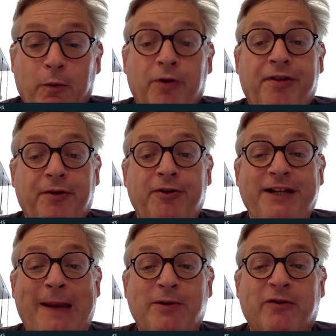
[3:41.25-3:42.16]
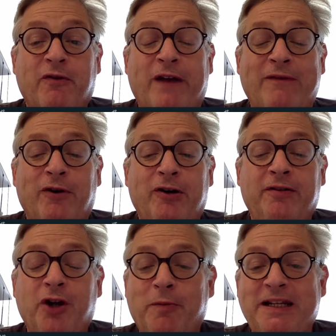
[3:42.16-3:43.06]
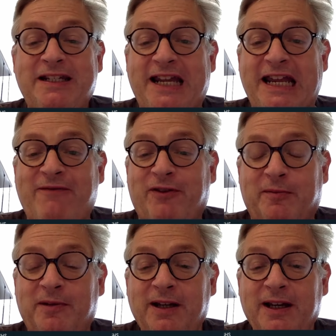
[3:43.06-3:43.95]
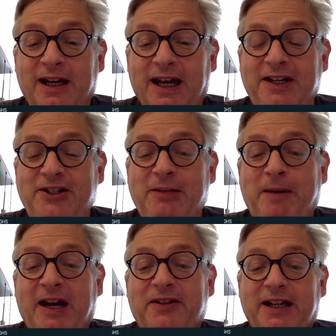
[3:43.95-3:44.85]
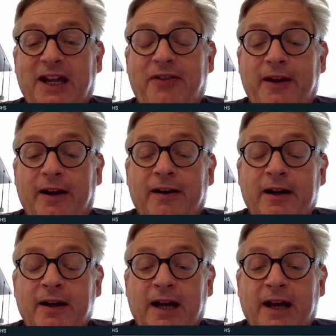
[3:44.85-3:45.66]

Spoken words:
were 30 games over 500. Nobody gave them an easy path to get there.